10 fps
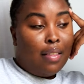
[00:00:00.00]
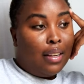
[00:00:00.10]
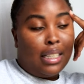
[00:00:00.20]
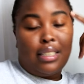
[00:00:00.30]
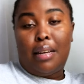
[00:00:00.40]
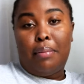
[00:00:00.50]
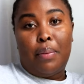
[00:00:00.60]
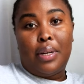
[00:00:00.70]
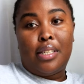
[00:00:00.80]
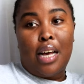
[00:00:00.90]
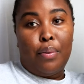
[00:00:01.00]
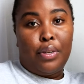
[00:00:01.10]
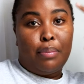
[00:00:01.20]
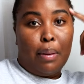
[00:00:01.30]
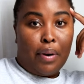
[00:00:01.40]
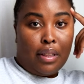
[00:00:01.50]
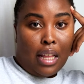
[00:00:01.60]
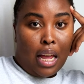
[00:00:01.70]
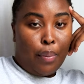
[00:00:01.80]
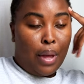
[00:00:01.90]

The last time I went out was my birthday.